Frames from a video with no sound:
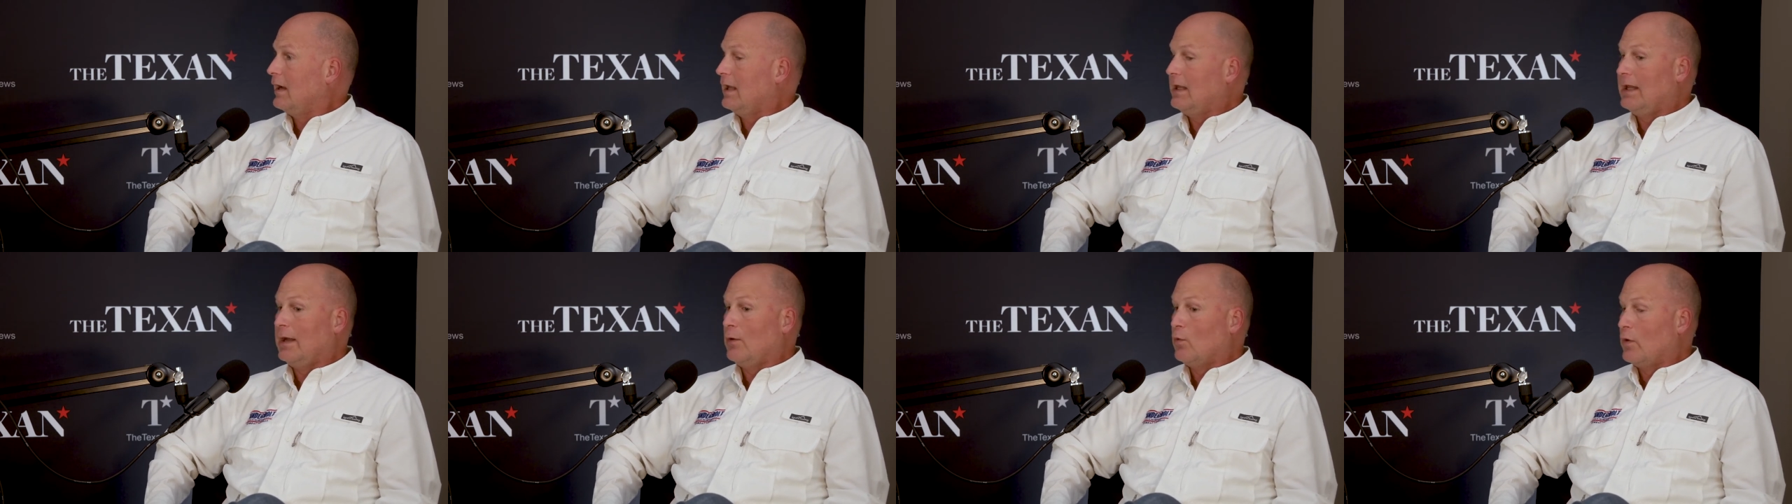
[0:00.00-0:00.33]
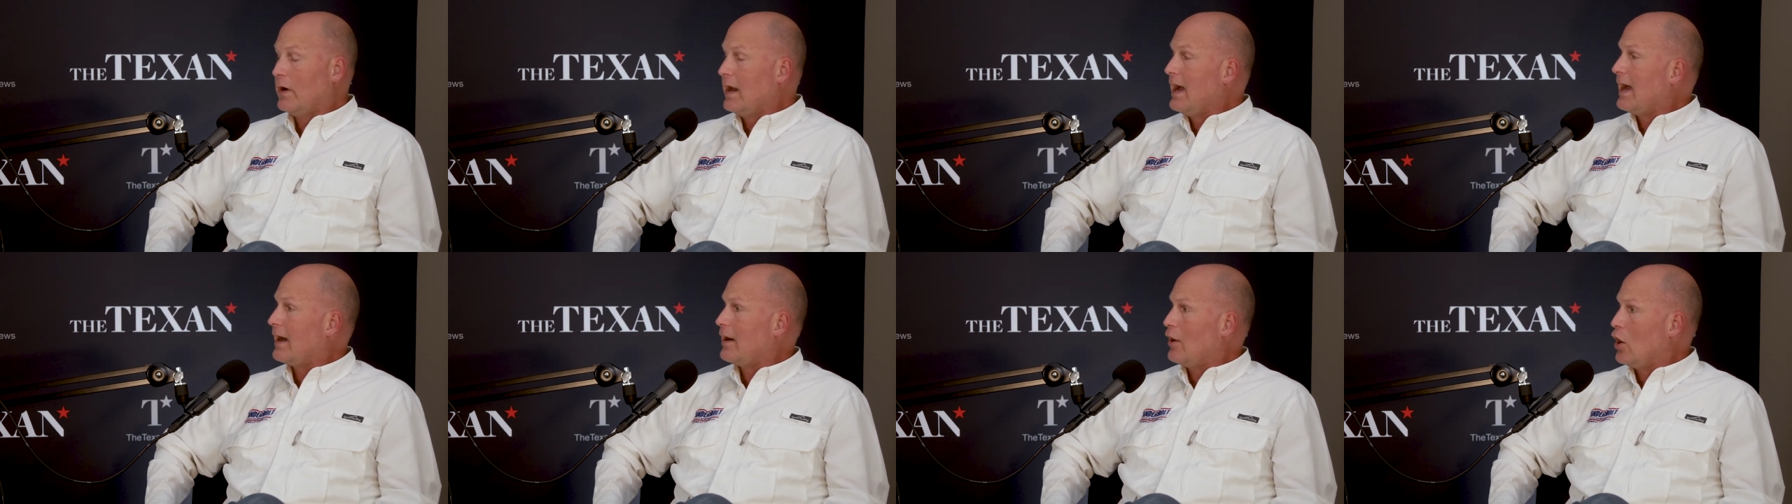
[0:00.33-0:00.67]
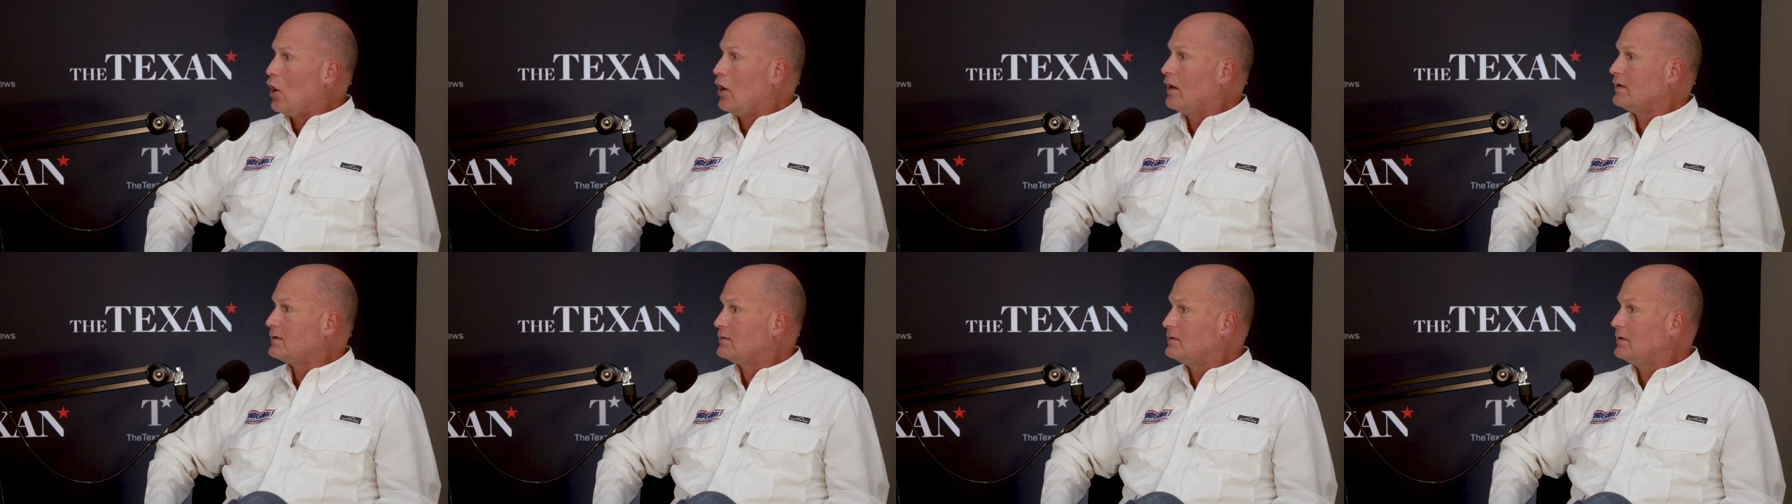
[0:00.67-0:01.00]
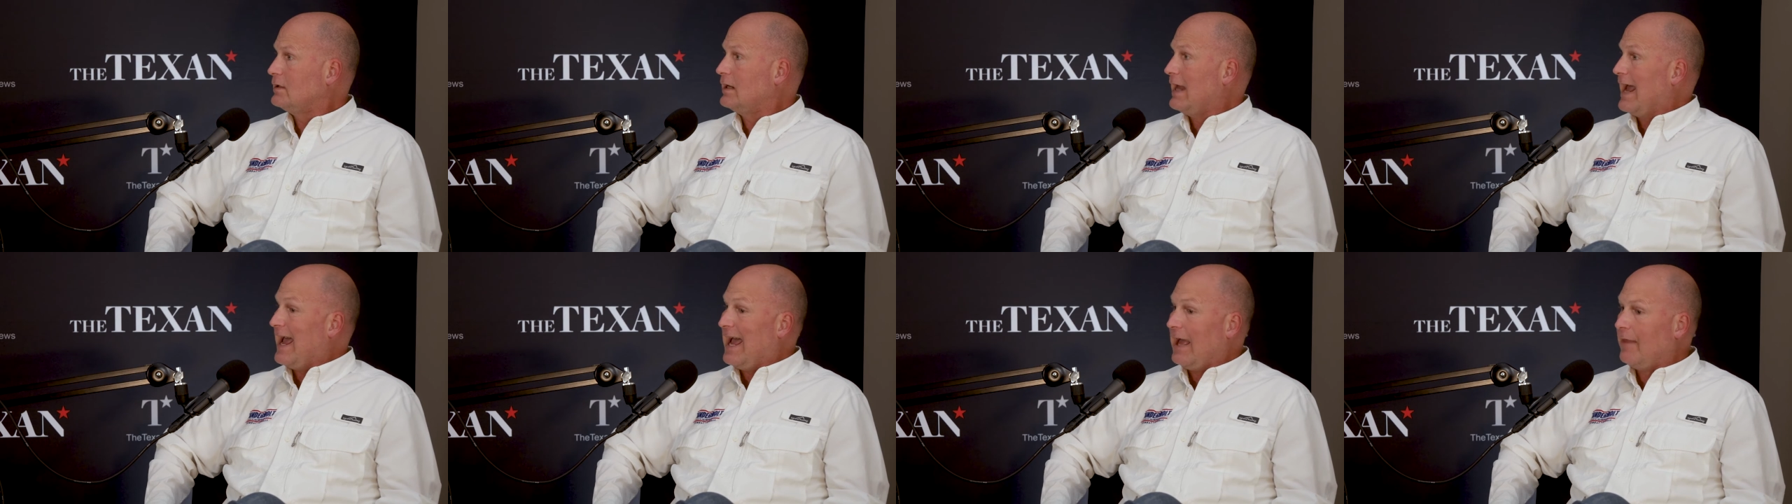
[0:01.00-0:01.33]
and they were not in
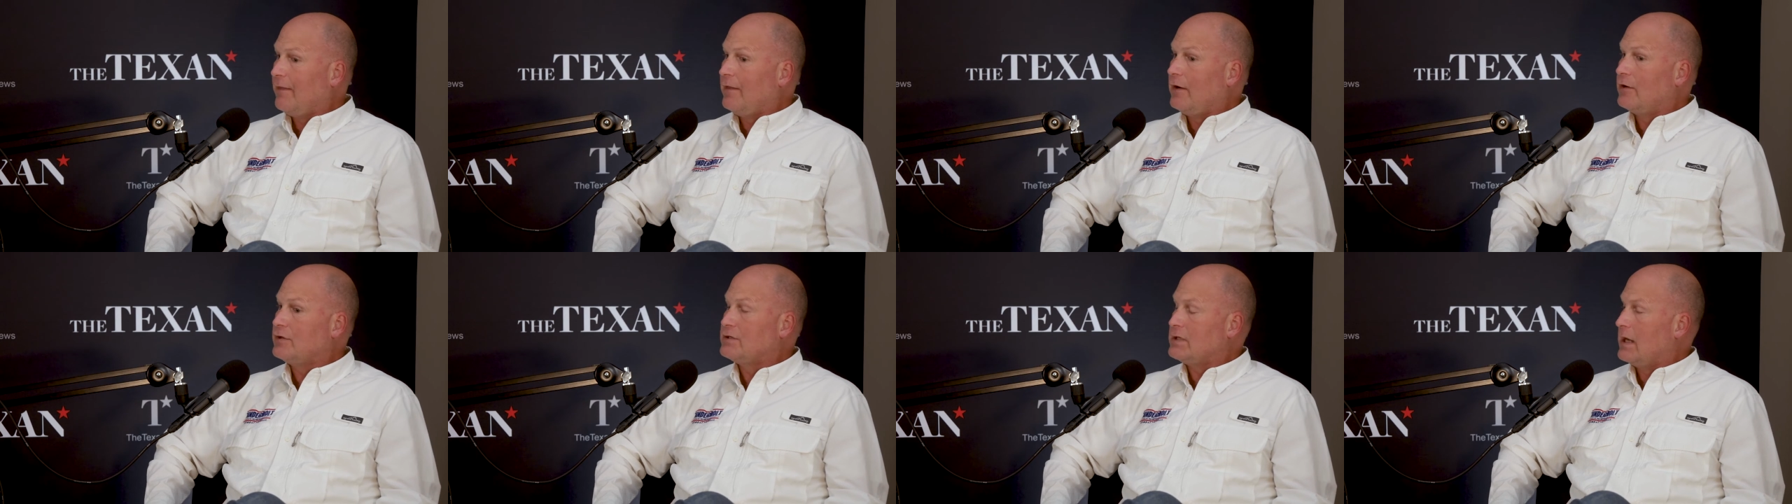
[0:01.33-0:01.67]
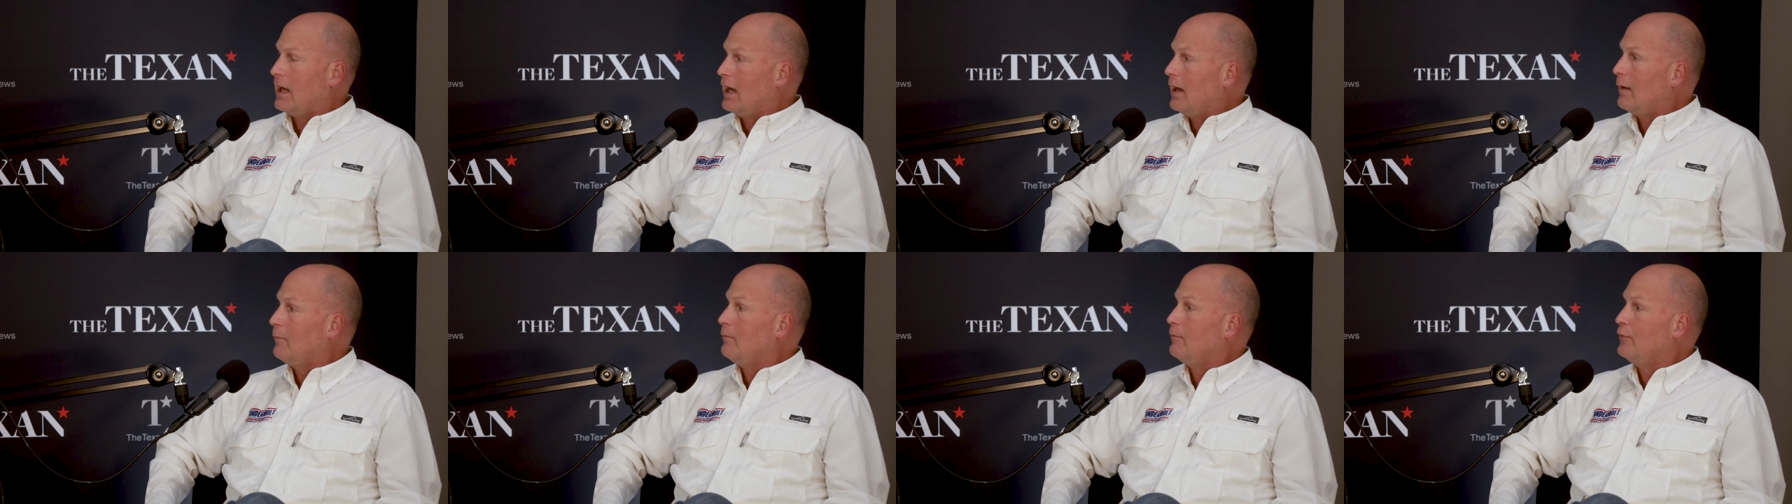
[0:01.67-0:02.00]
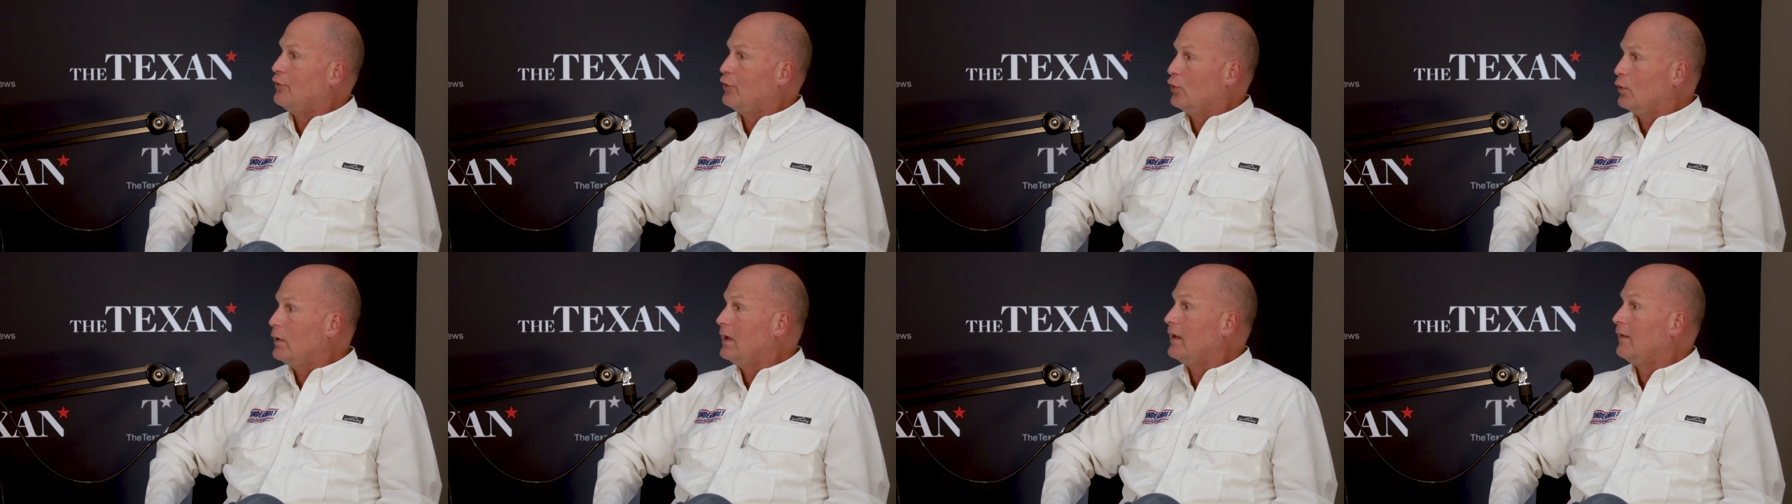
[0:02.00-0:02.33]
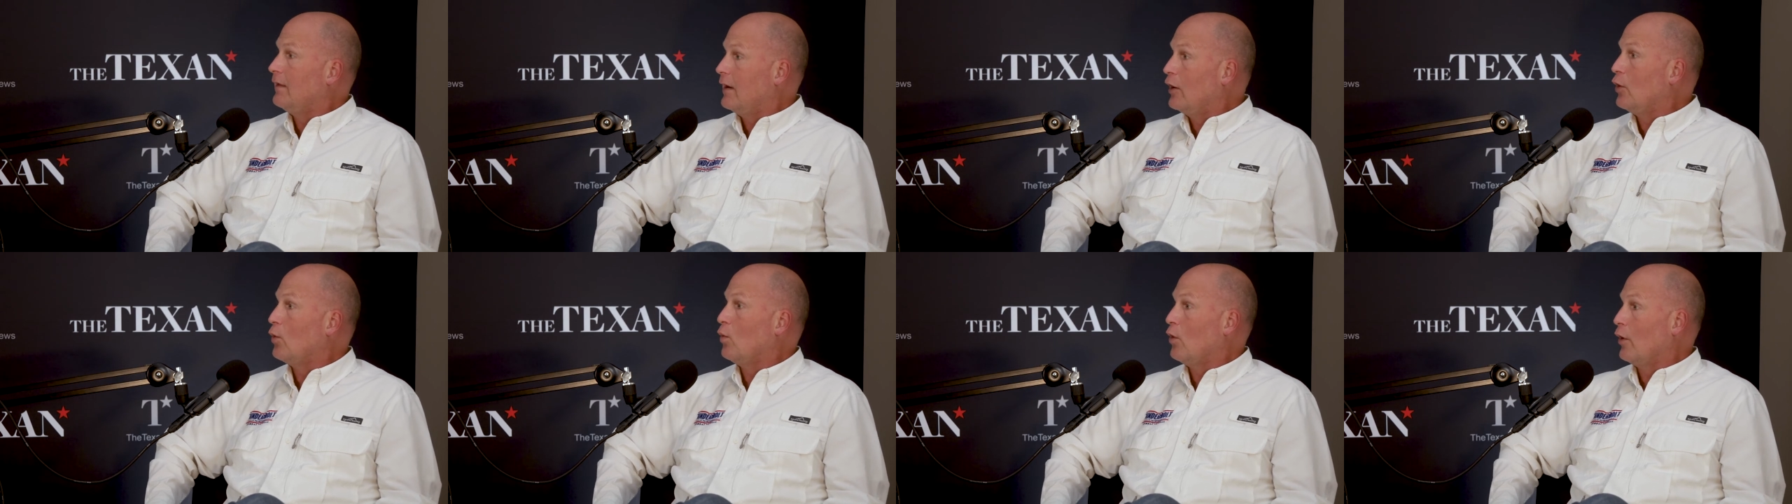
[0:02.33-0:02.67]
Austin at their job doing
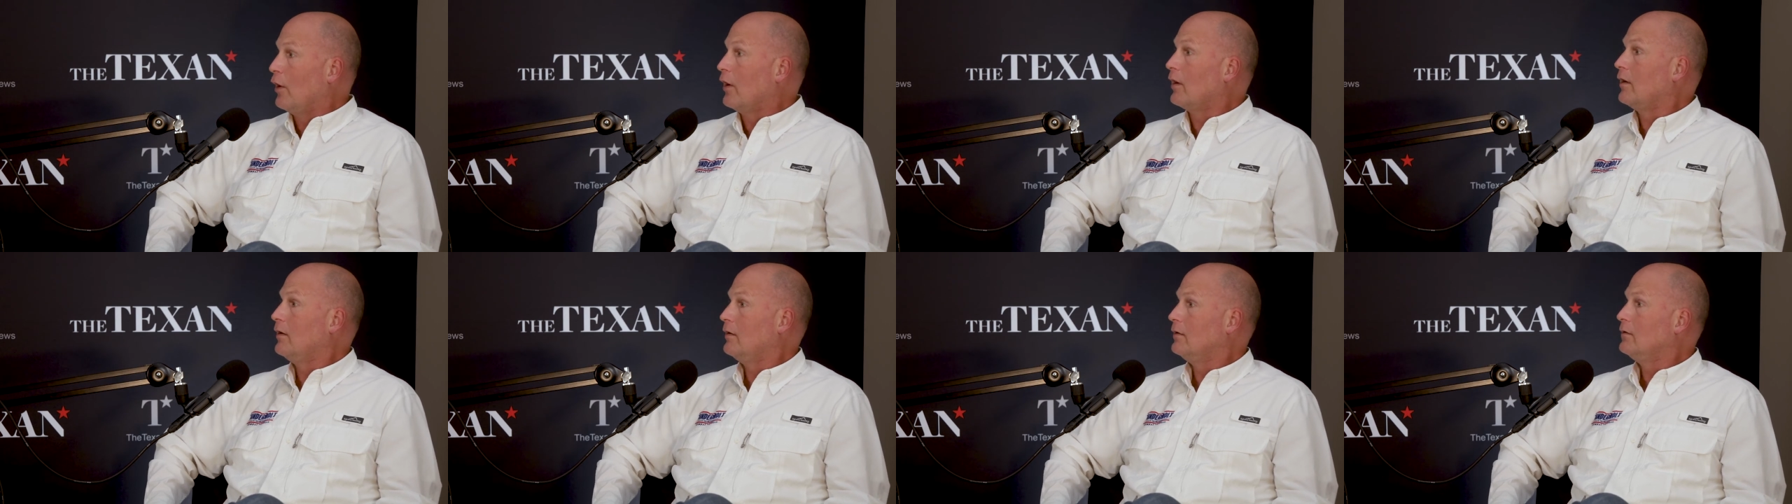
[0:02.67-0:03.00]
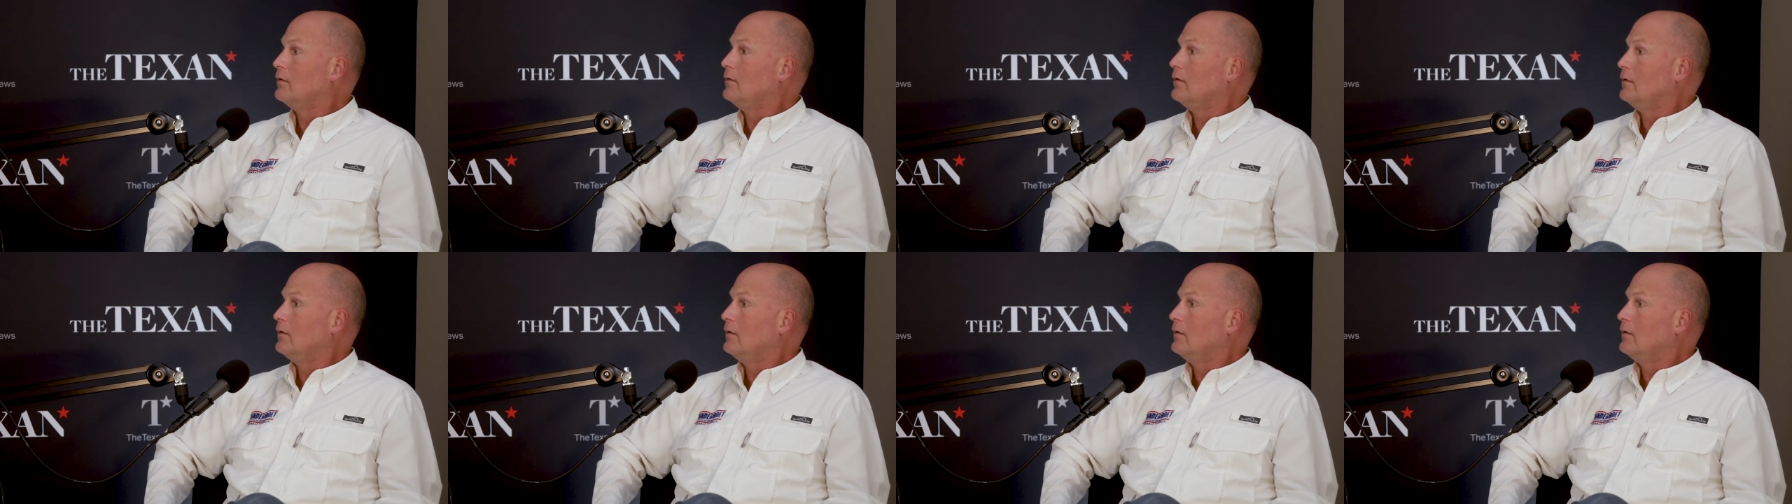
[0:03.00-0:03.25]
their work.